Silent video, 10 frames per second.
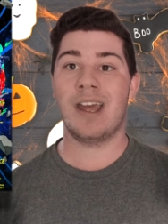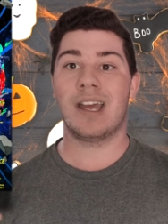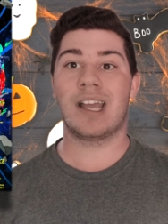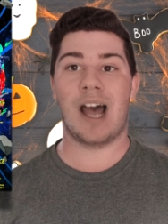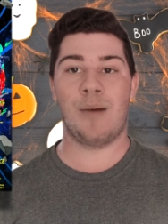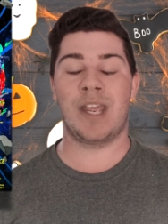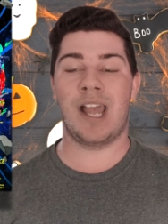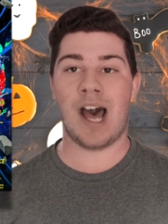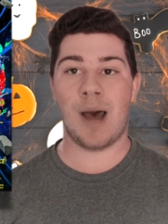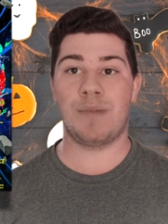coming
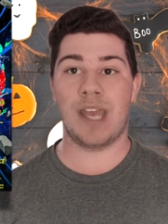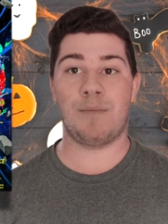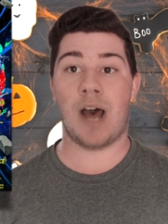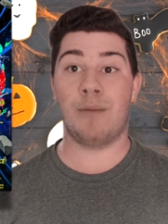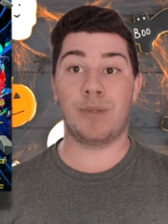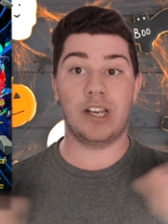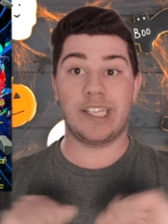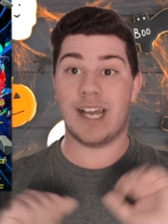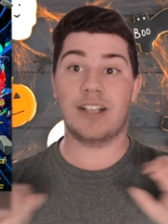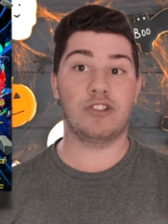up. Yep, I'm gonna
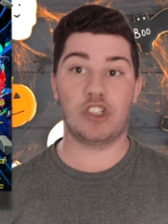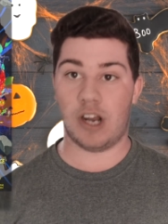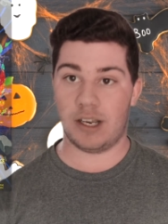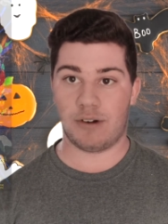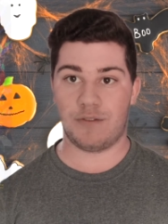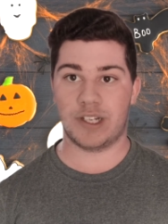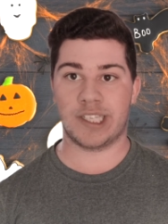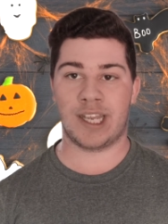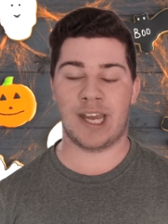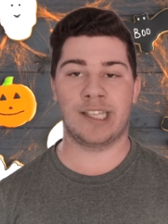start doing trailer reviews
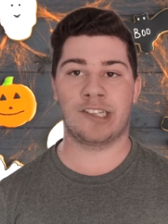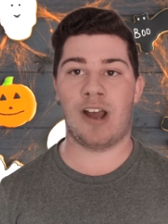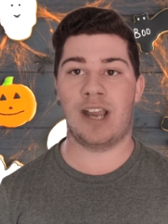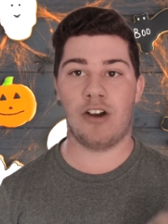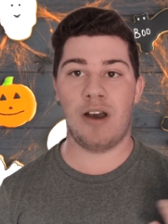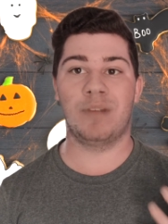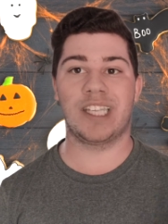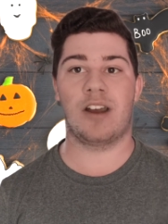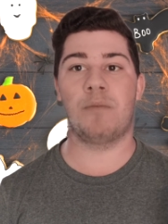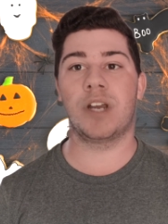again, so I know I
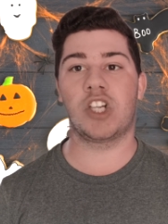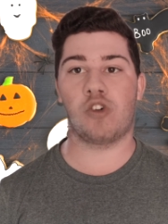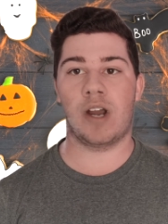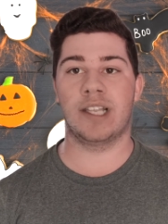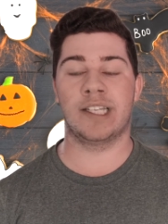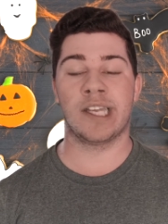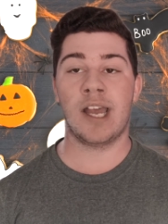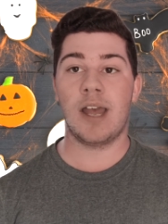missed out on big trailers,